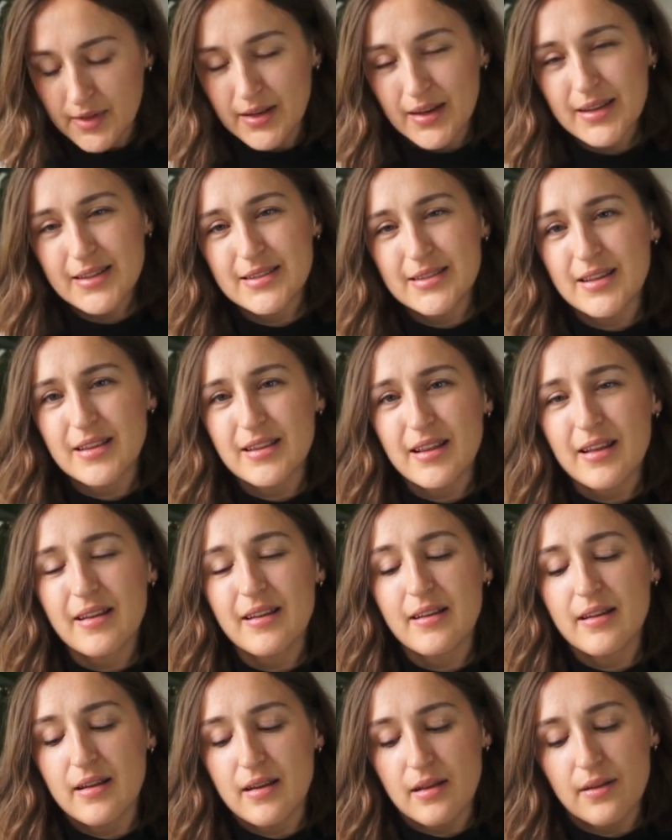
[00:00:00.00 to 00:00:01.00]
The next thing that I
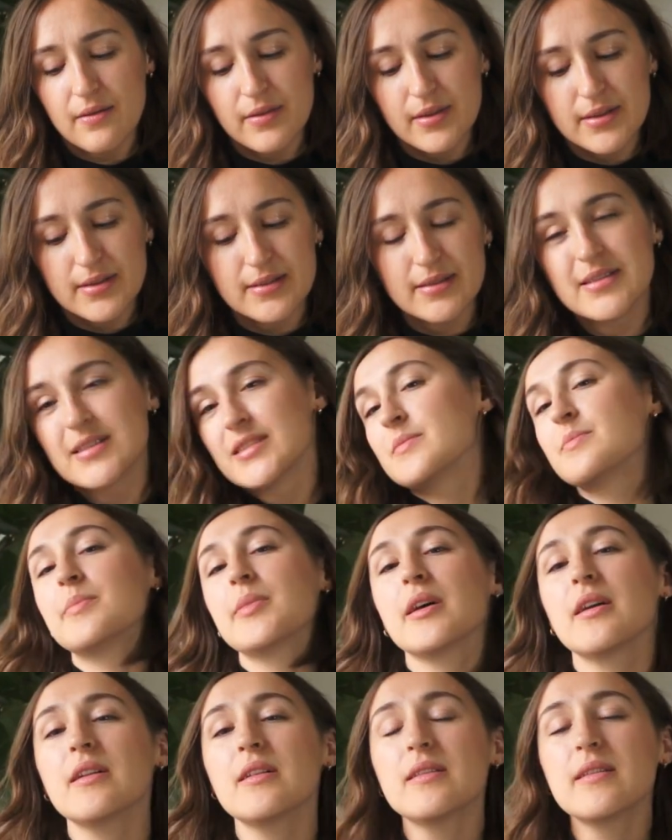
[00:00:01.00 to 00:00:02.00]
have is this
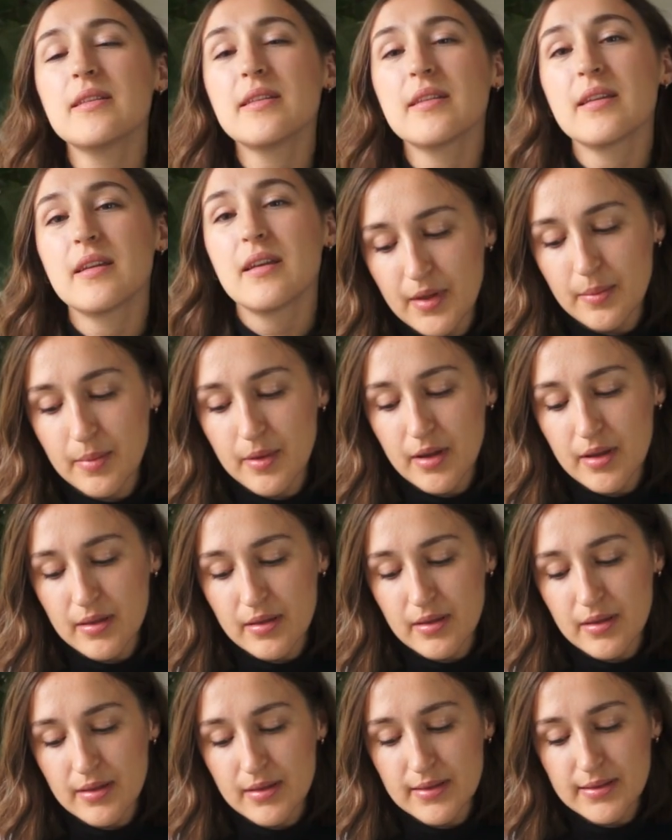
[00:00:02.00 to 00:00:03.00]
belt. I
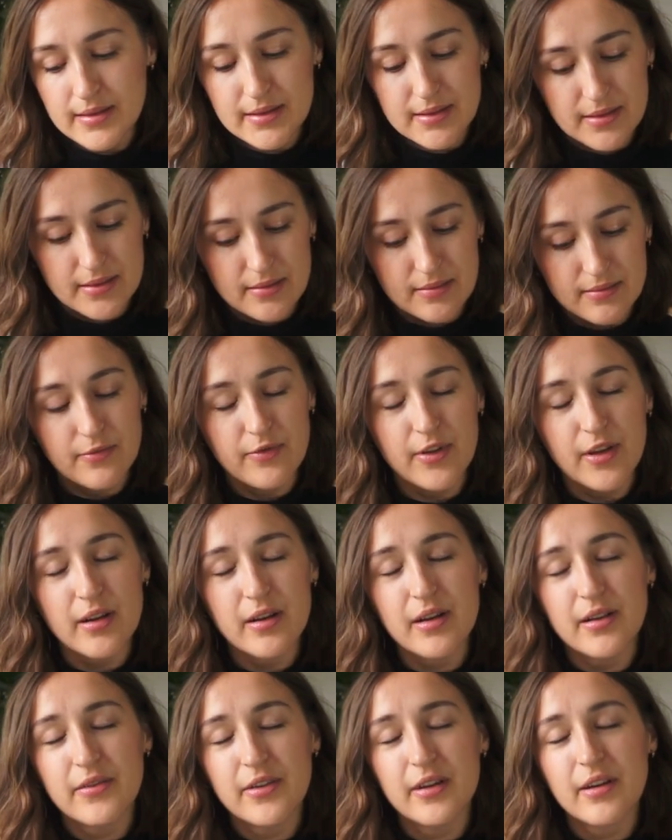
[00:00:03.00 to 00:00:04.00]
bought this
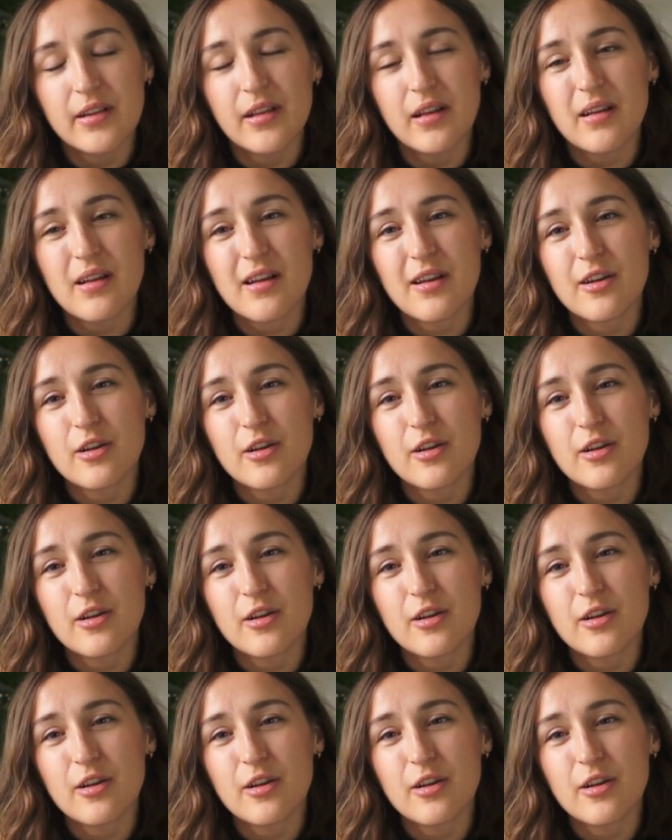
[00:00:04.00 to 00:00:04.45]
very, very long